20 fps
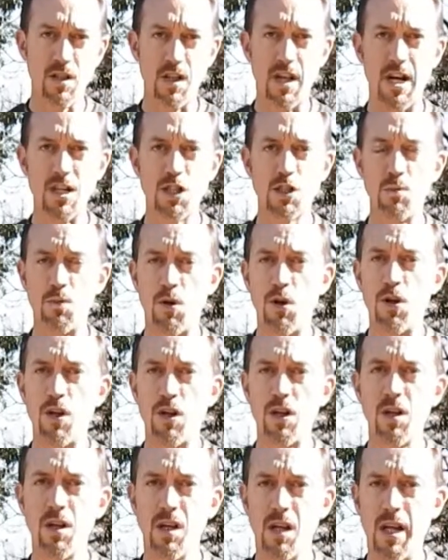a lot
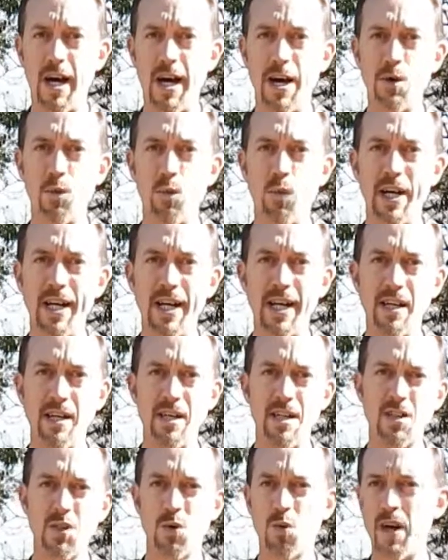smaller, lighter weight,
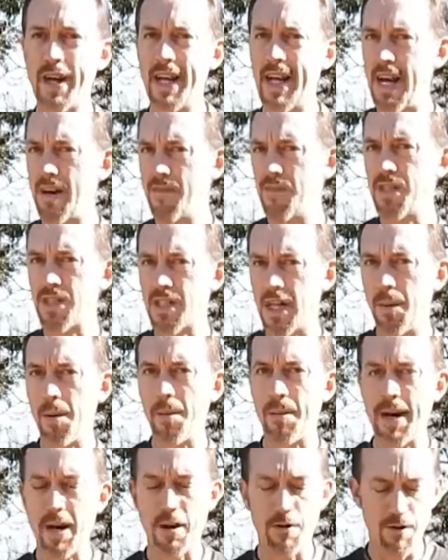doesn't quite have the same
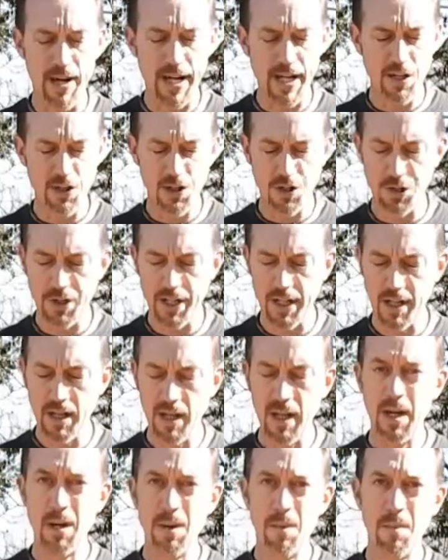amount of range to it,
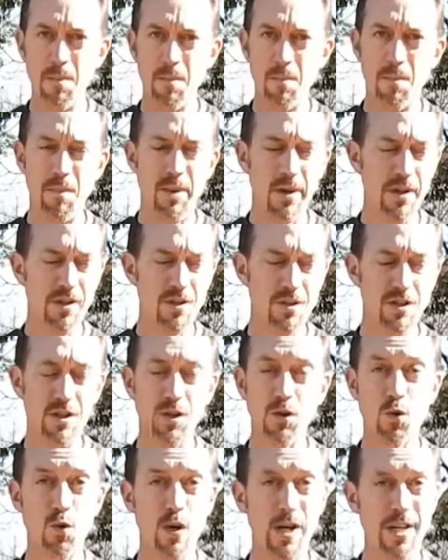but they're
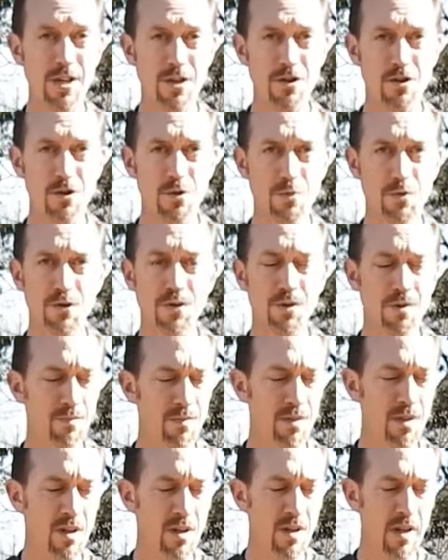still quite usable
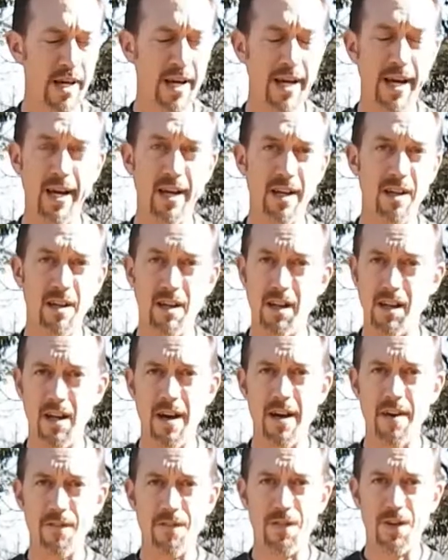and a
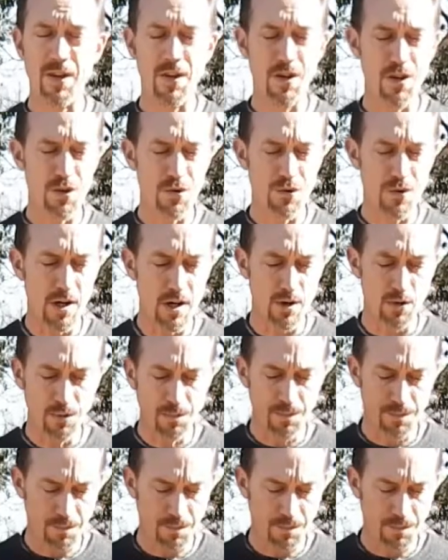lot of fun to throw.